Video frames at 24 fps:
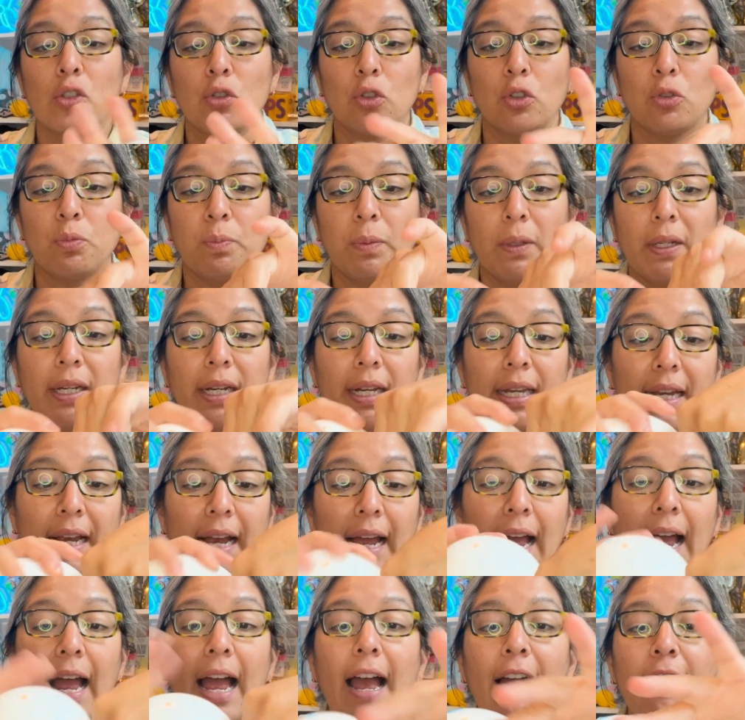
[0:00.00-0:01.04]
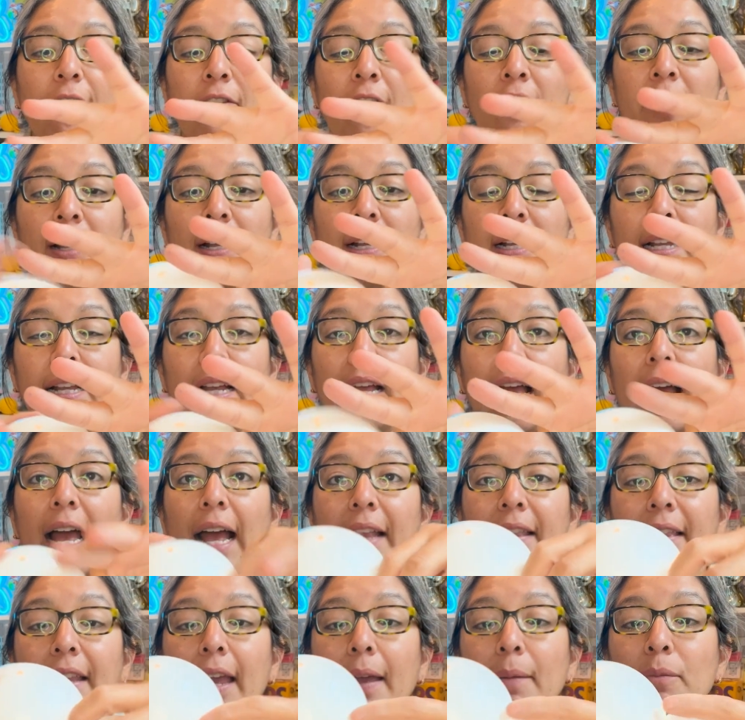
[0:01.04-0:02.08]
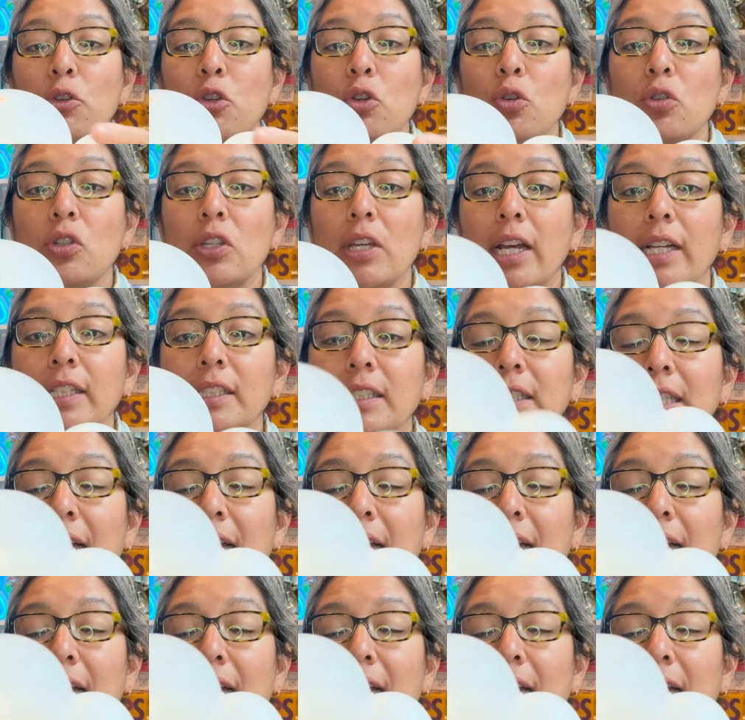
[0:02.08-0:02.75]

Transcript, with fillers: you split it in half, and then you just